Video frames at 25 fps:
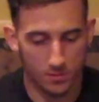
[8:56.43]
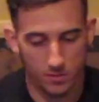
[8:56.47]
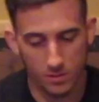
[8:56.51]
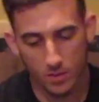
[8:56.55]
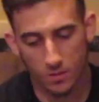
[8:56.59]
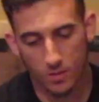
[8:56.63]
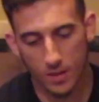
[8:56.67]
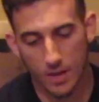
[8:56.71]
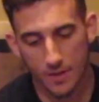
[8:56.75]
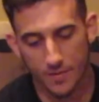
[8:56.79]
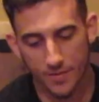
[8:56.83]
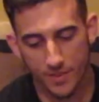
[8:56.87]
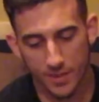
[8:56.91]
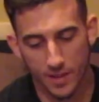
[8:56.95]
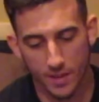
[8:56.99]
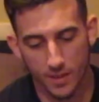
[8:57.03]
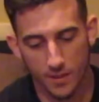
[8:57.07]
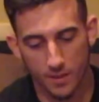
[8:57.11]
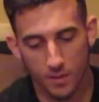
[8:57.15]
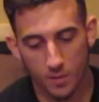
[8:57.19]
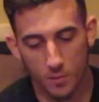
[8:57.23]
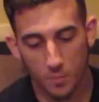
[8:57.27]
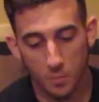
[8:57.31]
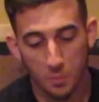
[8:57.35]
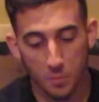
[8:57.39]
So I haven't needed
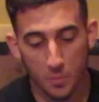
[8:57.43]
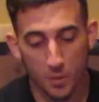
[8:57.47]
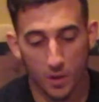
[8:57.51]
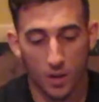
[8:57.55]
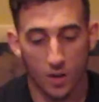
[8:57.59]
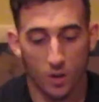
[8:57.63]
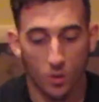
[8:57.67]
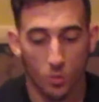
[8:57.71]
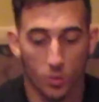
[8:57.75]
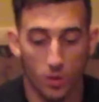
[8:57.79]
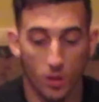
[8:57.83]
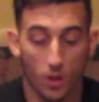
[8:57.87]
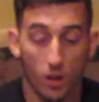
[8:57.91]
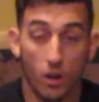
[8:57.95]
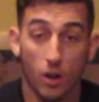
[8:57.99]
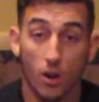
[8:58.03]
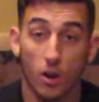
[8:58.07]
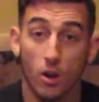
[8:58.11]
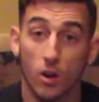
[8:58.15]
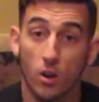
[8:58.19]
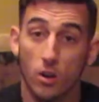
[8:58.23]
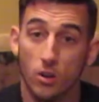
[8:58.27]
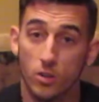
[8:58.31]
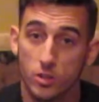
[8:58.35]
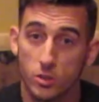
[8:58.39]
them, but we
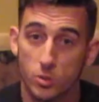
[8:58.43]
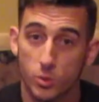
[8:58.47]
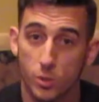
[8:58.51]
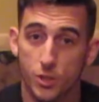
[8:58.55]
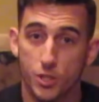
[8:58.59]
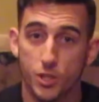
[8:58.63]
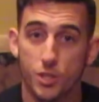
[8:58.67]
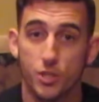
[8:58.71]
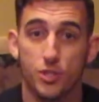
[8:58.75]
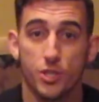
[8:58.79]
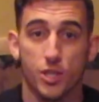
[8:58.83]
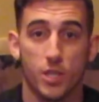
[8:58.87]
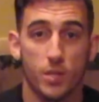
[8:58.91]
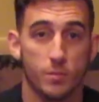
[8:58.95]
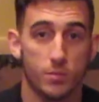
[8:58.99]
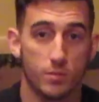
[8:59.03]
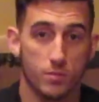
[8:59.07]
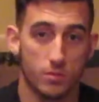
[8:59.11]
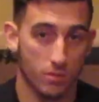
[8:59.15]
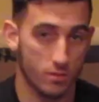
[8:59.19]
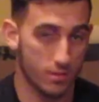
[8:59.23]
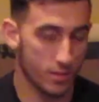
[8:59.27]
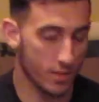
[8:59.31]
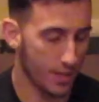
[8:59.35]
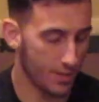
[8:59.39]
are switching gyms,
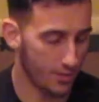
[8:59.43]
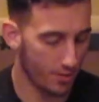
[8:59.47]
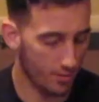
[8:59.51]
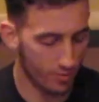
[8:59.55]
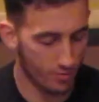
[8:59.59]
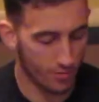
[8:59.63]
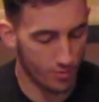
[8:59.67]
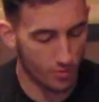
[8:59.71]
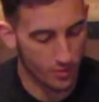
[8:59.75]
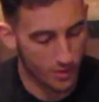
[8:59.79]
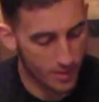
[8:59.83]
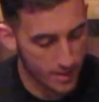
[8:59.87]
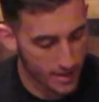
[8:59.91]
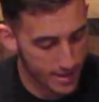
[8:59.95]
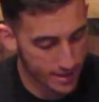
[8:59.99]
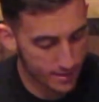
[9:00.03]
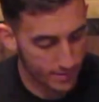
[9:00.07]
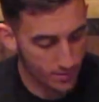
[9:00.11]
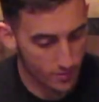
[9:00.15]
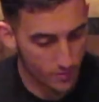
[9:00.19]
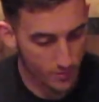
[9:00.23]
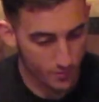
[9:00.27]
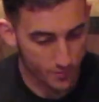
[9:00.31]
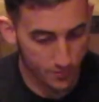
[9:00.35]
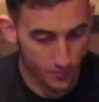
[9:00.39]
so stay tuned for that,
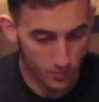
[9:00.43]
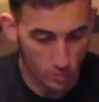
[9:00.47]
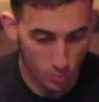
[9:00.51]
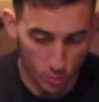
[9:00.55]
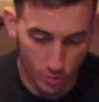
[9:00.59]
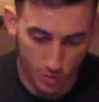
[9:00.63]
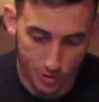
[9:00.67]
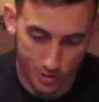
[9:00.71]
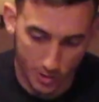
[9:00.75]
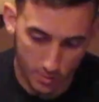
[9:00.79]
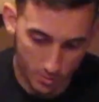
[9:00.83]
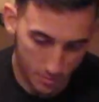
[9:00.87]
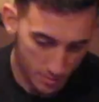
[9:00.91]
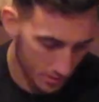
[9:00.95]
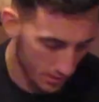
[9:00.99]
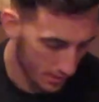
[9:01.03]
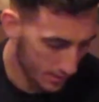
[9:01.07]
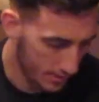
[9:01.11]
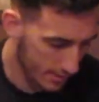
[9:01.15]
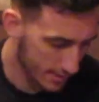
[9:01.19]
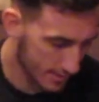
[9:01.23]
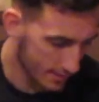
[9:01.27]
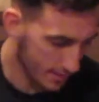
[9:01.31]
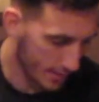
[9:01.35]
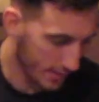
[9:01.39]
which I will need
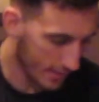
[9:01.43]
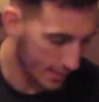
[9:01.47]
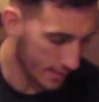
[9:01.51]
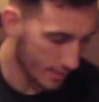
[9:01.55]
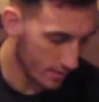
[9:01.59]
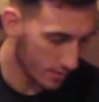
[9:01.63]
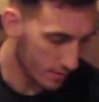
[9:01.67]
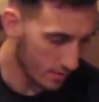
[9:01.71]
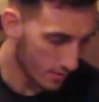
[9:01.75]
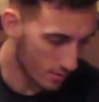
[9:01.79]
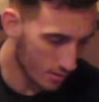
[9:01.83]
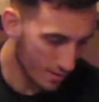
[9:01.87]
these again.